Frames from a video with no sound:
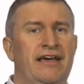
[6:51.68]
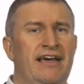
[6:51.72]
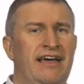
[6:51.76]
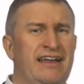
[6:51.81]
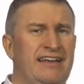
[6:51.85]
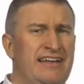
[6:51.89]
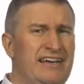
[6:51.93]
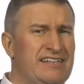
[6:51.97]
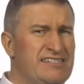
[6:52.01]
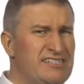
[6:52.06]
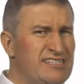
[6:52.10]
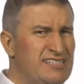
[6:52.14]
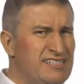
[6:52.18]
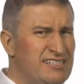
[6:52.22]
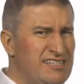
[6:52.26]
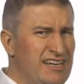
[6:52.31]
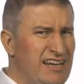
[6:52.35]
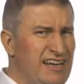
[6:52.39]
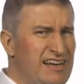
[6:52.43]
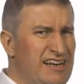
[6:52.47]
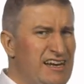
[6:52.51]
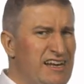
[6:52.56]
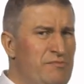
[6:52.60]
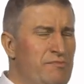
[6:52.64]
It has
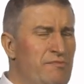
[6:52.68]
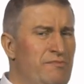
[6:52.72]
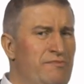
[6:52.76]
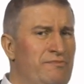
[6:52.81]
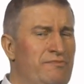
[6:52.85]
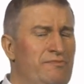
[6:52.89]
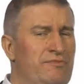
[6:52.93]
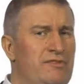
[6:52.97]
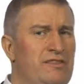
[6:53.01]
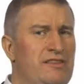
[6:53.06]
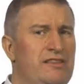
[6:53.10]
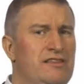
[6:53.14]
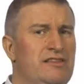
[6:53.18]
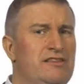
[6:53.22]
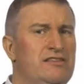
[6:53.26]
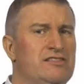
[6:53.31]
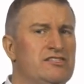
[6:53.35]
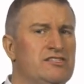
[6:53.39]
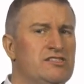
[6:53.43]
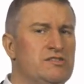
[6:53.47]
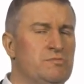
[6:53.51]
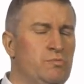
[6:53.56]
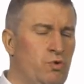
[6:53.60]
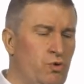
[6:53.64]
slightly
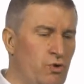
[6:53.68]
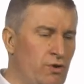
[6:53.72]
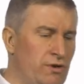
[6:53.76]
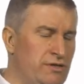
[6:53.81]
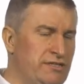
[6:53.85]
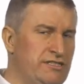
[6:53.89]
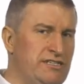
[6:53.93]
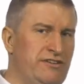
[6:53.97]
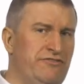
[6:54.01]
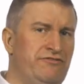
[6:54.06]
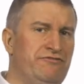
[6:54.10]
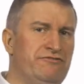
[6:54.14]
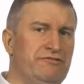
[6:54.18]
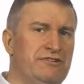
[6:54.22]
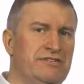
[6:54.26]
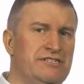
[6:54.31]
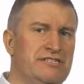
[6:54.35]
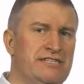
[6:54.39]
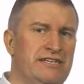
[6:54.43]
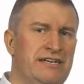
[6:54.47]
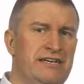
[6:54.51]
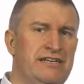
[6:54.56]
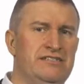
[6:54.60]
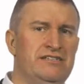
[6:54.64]
small
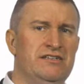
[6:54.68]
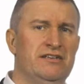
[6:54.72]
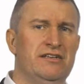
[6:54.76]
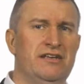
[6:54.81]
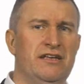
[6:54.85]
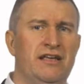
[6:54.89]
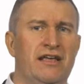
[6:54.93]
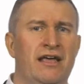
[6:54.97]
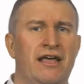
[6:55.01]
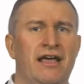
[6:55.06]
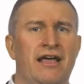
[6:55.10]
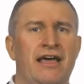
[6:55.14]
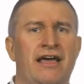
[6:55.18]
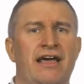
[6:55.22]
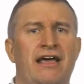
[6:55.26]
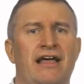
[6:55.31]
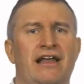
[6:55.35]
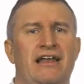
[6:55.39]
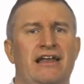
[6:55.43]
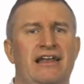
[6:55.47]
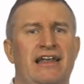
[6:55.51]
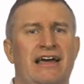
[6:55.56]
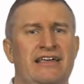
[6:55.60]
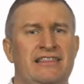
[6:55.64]
differences,
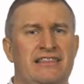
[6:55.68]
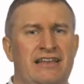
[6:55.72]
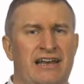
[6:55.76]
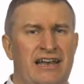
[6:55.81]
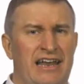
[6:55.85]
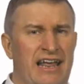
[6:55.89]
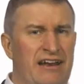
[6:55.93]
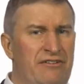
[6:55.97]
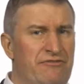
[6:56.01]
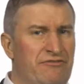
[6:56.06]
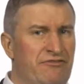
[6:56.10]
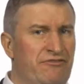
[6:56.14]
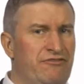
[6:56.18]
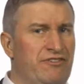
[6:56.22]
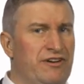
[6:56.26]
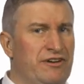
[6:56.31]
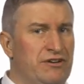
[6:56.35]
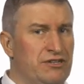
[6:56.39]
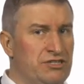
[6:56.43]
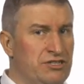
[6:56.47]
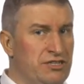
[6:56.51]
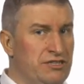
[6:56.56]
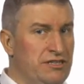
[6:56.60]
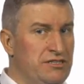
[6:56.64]
like the length
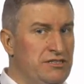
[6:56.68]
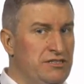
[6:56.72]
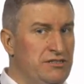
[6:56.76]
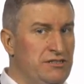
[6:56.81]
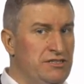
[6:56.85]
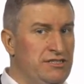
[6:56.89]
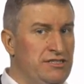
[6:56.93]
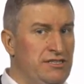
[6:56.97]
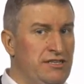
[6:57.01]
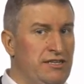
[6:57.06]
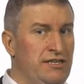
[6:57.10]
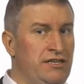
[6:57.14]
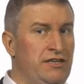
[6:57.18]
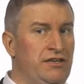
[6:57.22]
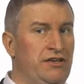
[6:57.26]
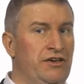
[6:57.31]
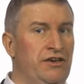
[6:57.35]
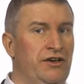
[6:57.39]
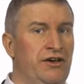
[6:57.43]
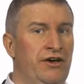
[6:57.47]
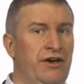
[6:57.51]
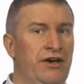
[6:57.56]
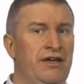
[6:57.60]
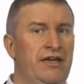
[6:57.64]
function that you see
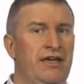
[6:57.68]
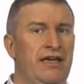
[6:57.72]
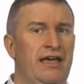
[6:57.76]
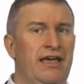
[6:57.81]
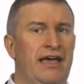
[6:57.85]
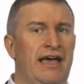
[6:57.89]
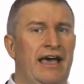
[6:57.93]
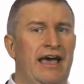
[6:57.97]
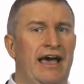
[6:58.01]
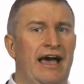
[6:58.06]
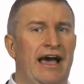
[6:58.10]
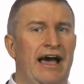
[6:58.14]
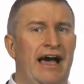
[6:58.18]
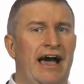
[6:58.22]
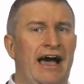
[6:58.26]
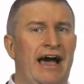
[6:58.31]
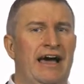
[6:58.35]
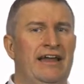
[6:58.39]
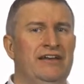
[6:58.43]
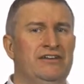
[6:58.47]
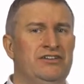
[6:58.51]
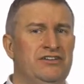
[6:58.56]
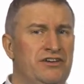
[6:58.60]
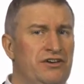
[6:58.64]
here.
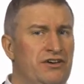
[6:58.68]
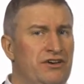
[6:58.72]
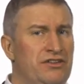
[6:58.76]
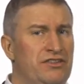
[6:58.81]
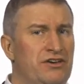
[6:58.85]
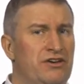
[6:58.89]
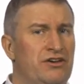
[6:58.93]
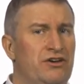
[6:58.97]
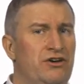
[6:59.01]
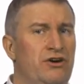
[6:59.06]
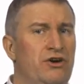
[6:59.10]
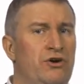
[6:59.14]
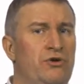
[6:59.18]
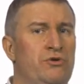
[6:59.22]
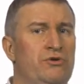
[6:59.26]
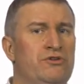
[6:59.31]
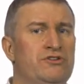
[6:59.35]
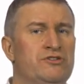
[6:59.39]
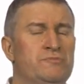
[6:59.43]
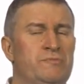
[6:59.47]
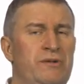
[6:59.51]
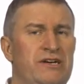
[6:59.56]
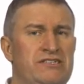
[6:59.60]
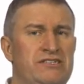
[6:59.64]
And here the code
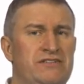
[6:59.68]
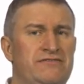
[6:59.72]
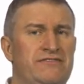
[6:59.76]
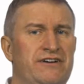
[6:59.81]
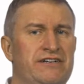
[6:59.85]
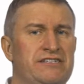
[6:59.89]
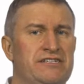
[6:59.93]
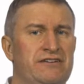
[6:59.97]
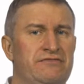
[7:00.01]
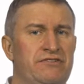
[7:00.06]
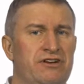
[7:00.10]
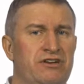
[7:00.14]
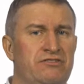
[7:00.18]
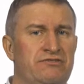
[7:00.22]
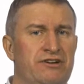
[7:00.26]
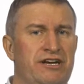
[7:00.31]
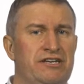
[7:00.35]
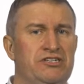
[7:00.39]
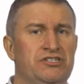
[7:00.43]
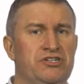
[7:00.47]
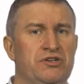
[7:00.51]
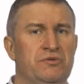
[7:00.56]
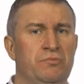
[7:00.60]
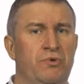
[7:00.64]
specifies a
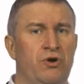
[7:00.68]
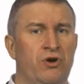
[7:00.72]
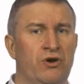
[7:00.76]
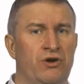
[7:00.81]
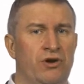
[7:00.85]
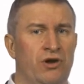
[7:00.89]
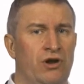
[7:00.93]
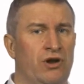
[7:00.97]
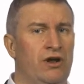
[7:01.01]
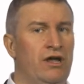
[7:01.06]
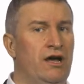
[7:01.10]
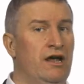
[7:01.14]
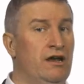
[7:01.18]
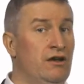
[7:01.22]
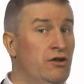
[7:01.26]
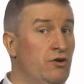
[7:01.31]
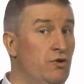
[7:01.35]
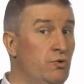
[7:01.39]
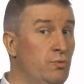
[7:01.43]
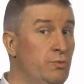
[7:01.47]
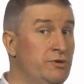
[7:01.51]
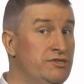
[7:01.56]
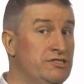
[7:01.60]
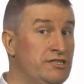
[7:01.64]
regression model
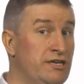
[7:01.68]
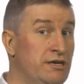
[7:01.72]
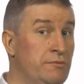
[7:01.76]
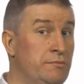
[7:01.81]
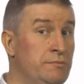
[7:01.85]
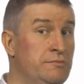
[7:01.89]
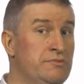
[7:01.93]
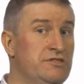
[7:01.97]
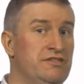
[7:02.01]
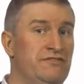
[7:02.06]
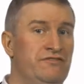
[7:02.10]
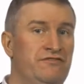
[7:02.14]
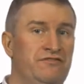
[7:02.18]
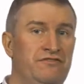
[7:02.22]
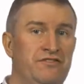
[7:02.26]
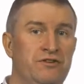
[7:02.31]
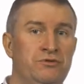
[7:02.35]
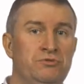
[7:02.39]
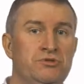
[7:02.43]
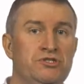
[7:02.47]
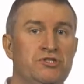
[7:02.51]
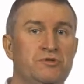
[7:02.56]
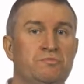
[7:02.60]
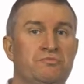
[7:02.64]
along with some
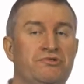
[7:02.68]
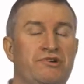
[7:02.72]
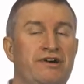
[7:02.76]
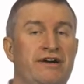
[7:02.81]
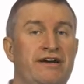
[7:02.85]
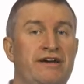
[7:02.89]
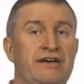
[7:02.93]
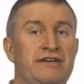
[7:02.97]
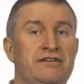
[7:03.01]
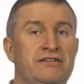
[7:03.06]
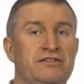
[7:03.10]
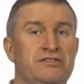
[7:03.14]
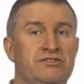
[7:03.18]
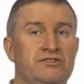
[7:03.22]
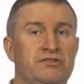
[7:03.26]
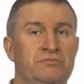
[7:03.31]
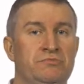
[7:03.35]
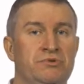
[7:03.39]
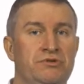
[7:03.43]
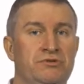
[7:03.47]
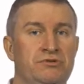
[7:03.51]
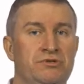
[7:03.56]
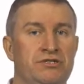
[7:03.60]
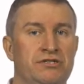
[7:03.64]
diffuse prior
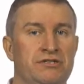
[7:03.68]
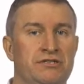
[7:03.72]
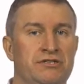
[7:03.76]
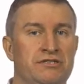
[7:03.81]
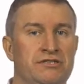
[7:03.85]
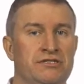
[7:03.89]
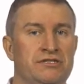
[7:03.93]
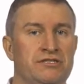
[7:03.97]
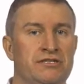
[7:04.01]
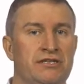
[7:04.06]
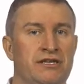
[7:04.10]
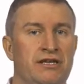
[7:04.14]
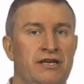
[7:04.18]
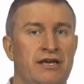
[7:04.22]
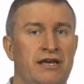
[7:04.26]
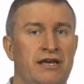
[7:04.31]
distributions.